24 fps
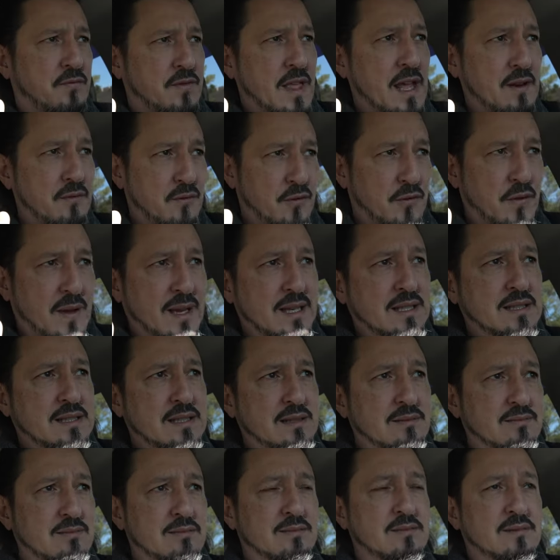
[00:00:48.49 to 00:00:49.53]
That
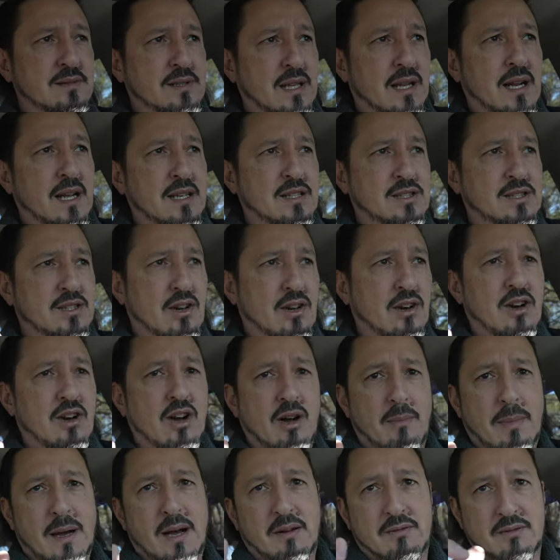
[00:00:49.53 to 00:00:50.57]
fix that I saw
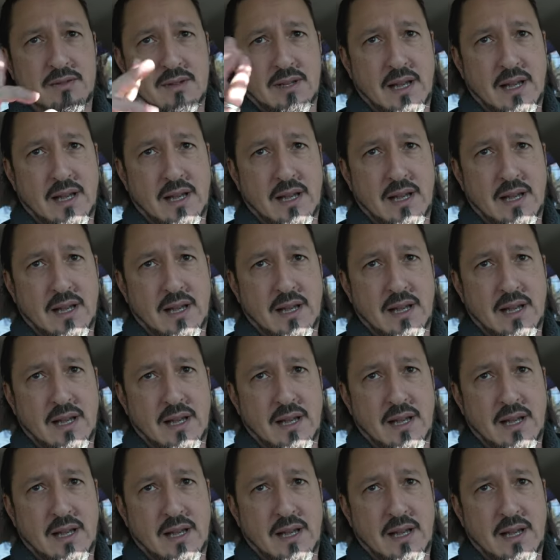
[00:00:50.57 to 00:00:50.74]
about